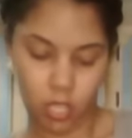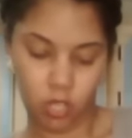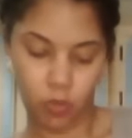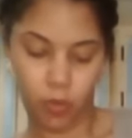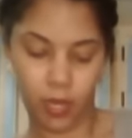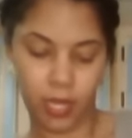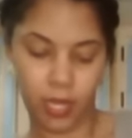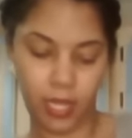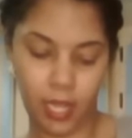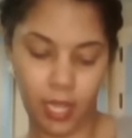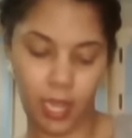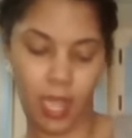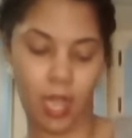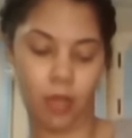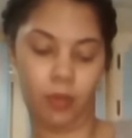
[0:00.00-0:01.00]
you want to
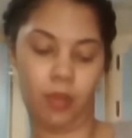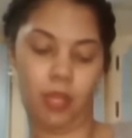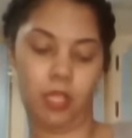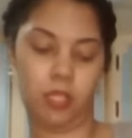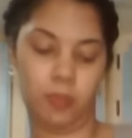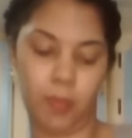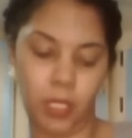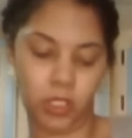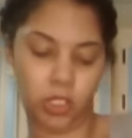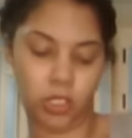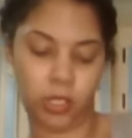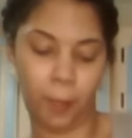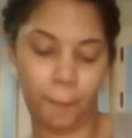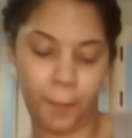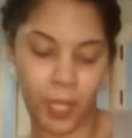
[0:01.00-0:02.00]
get out as much as
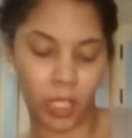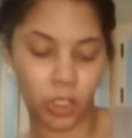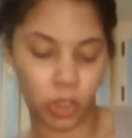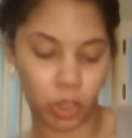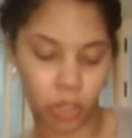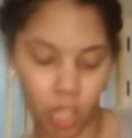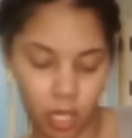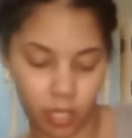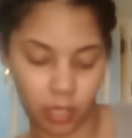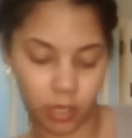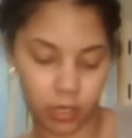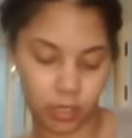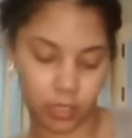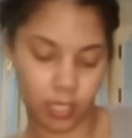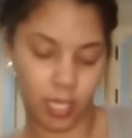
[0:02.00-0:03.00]
the big
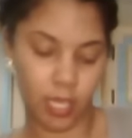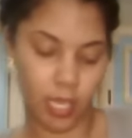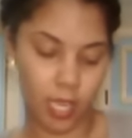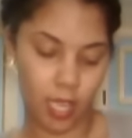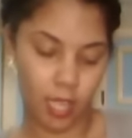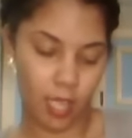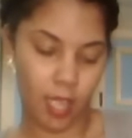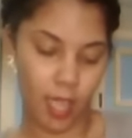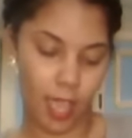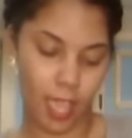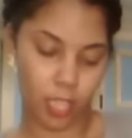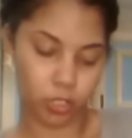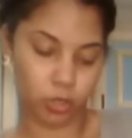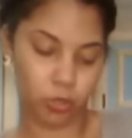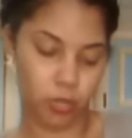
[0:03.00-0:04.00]
chunks
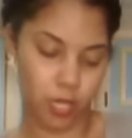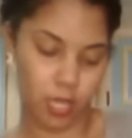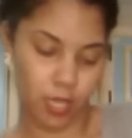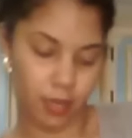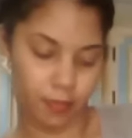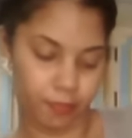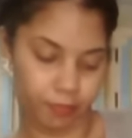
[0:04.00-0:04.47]
as you can.